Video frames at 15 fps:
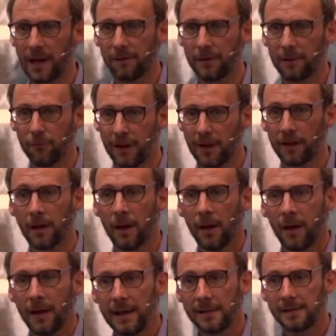heavy rail
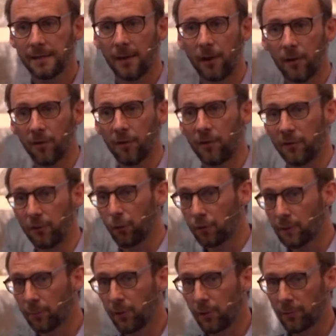is the answer to all
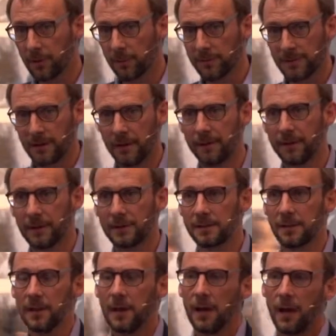the problems. And I think
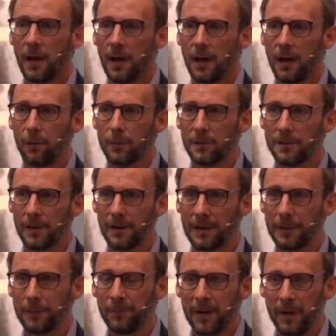I would
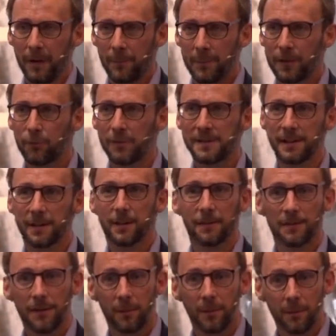certainly be critical
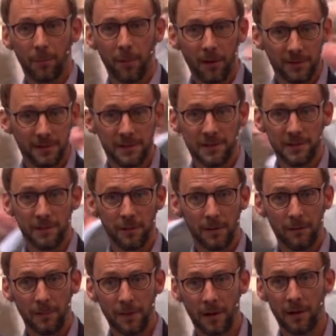of some of the past
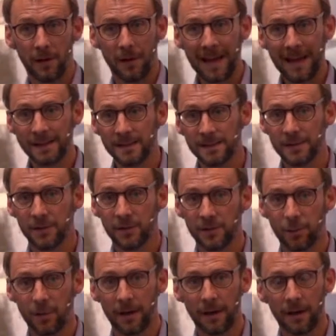decisions and
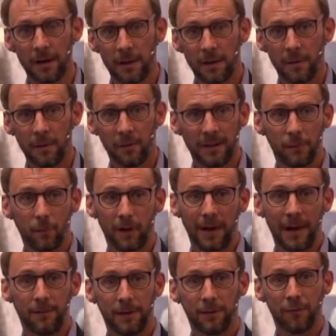attitudes where people think, well,
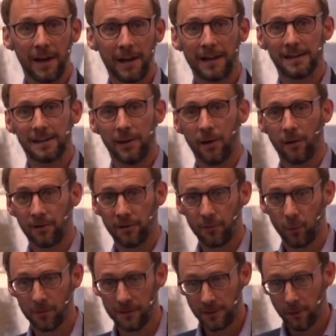heavy rail is the answer.
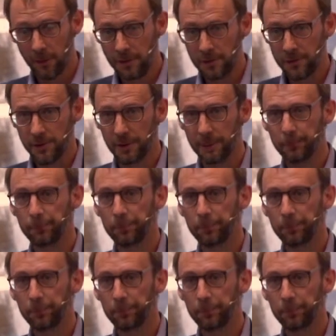What's the question?